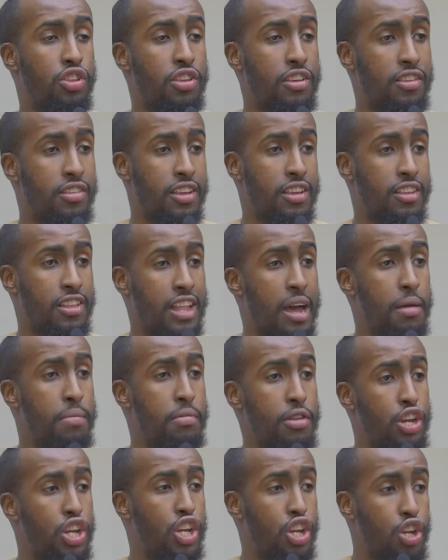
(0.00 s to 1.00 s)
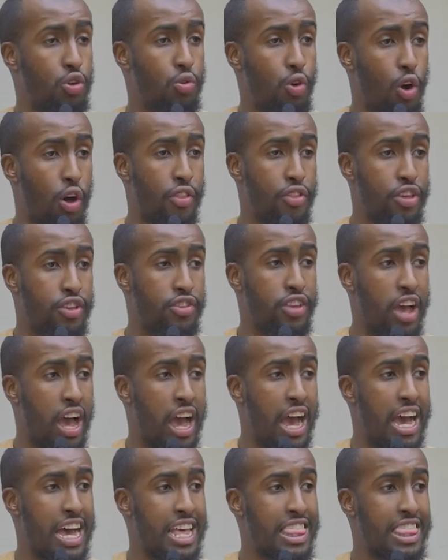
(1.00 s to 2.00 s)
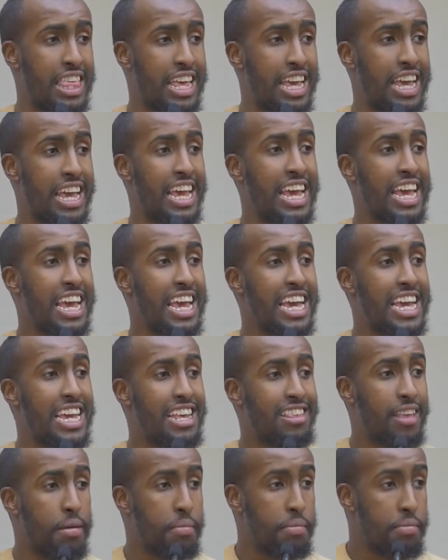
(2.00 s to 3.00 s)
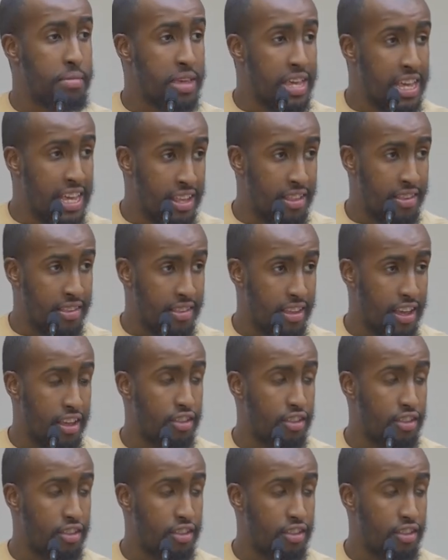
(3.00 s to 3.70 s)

to establish you on this earth is a means,